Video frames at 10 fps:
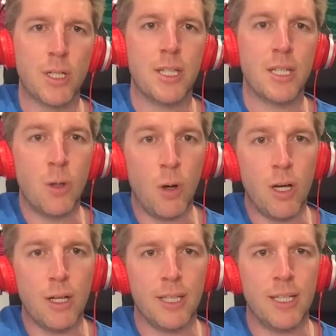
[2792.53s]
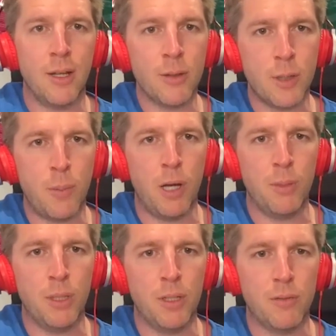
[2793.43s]
They're not the
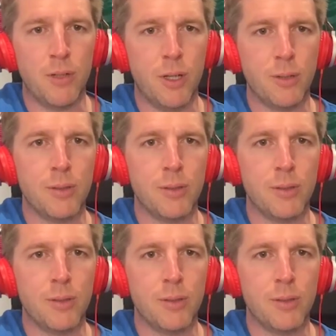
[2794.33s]
department of no.